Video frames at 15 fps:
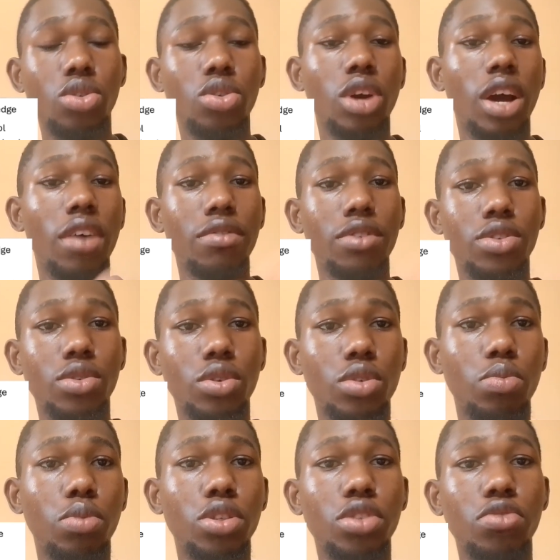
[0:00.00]
You have a
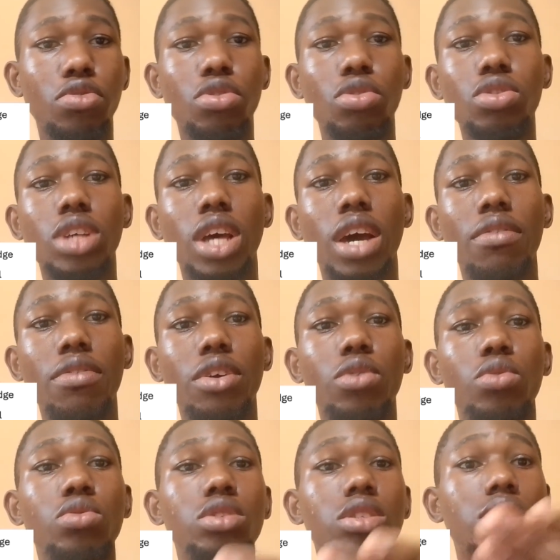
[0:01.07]
sword, but if you don't have a
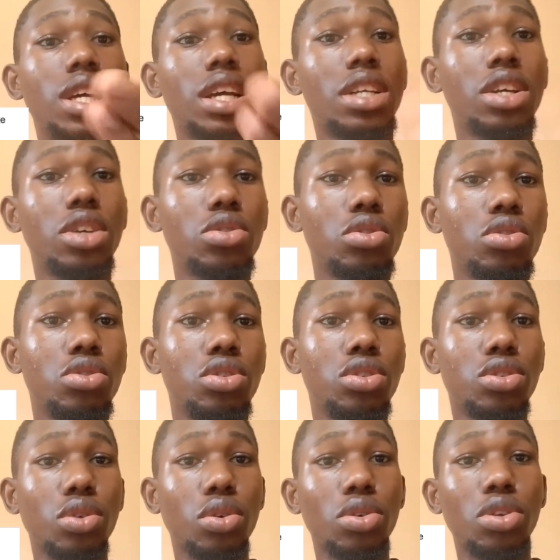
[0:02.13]
good technique to use
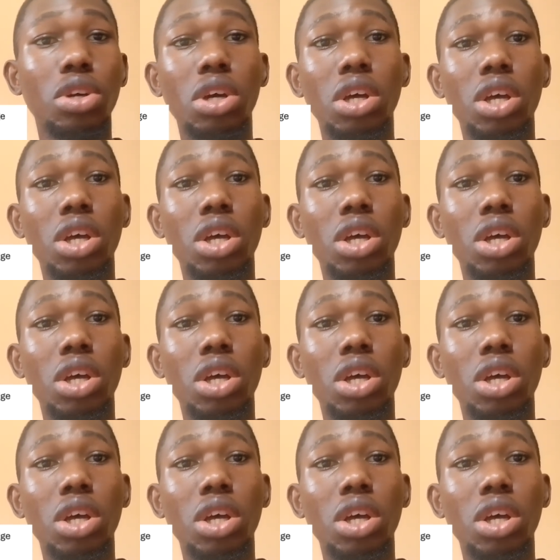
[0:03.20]
the sword,